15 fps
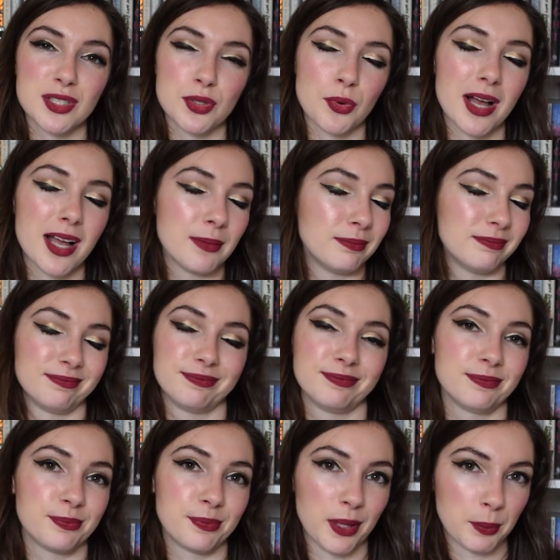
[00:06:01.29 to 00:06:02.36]
so I'll
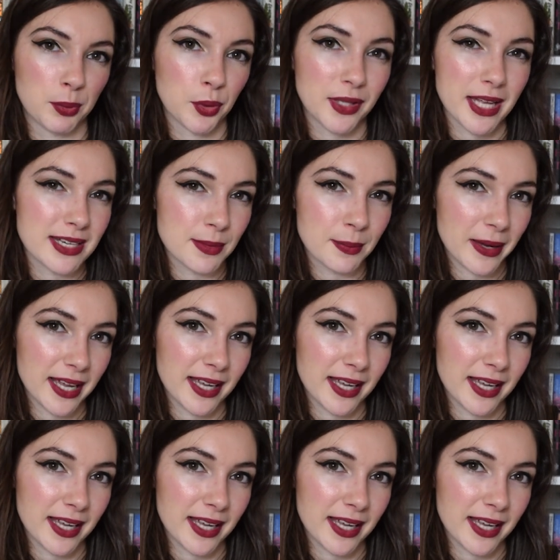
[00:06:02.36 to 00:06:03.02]
probably end up buying